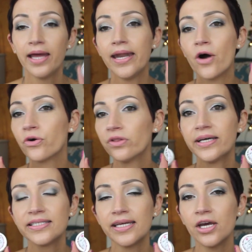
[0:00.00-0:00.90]
Now,
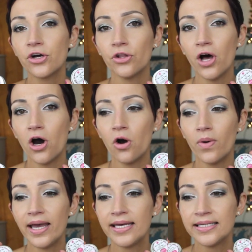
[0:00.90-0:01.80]
Glisten and
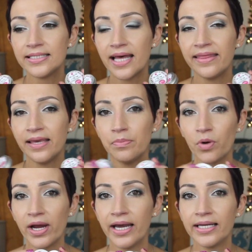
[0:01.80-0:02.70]
Glow is the
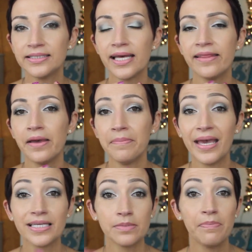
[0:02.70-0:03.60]
brand that
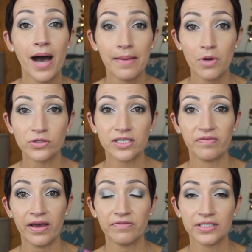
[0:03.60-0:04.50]
makes my most
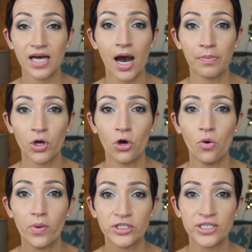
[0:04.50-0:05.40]
favorite top
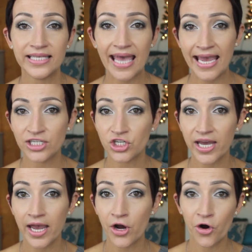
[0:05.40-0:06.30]
coat, which is H
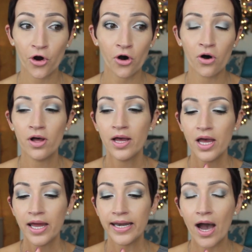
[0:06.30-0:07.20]
K Girl.
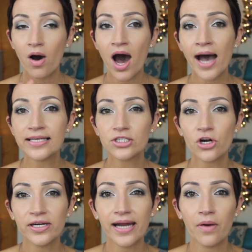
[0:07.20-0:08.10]
Now, I
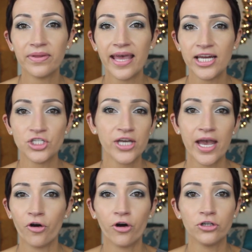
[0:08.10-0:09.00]
started out with H
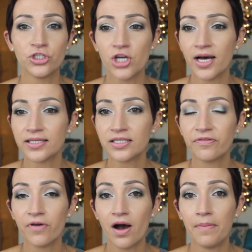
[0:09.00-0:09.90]
K Girl just
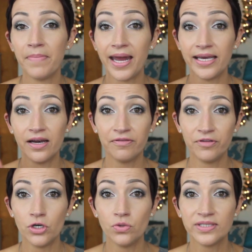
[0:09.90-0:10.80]
from many of
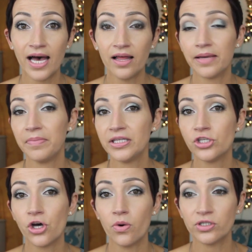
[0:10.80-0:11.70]
you telling me
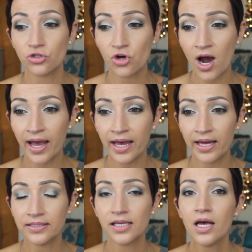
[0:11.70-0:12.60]
to go and
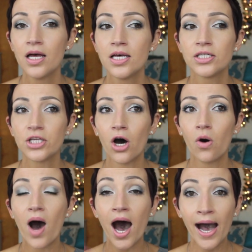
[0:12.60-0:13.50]
try it.
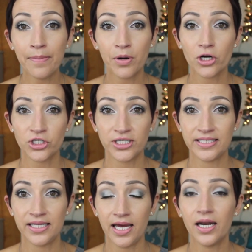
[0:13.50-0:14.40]
So I
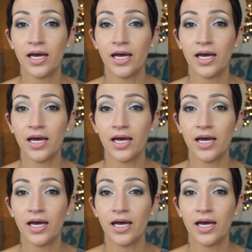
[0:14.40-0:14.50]
purchased it.